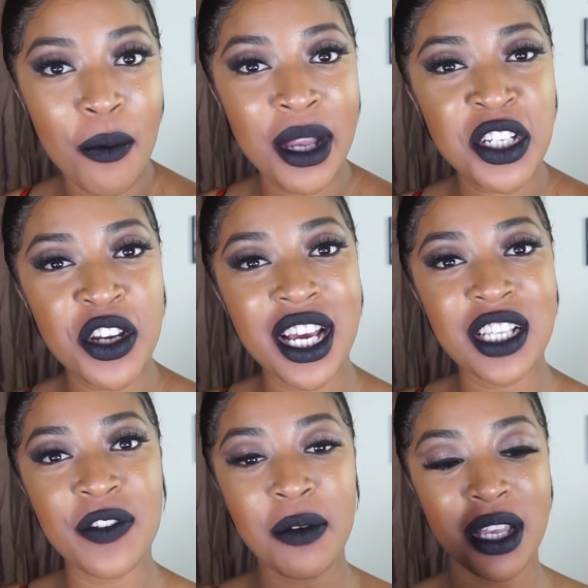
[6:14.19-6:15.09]
Make sure you
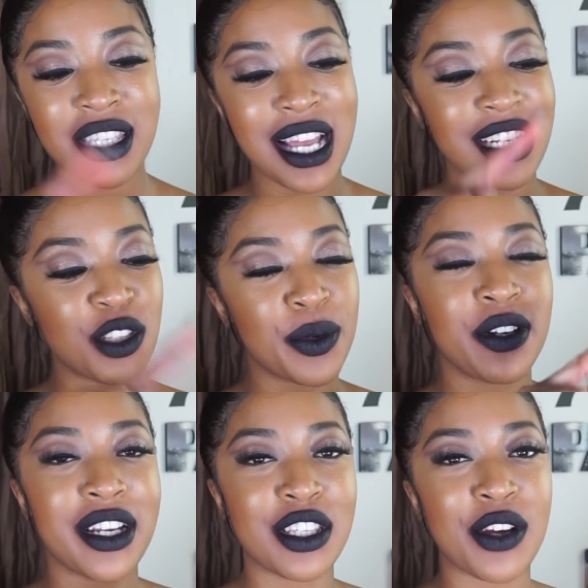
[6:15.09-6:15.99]
guys follow me on Snapchat,
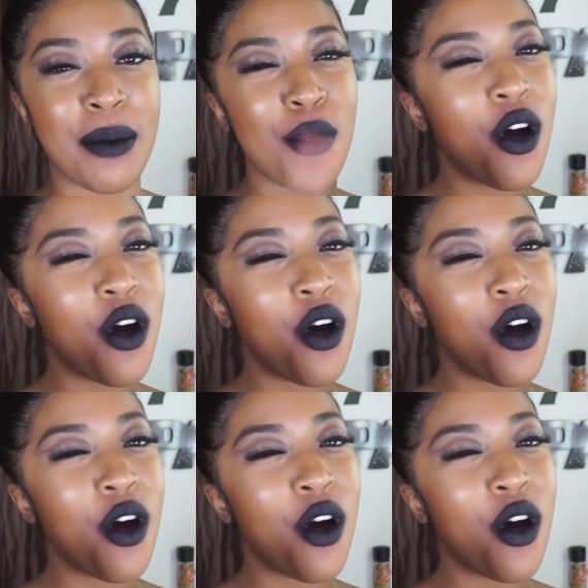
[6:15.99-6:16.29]
Twitter, and Instagram.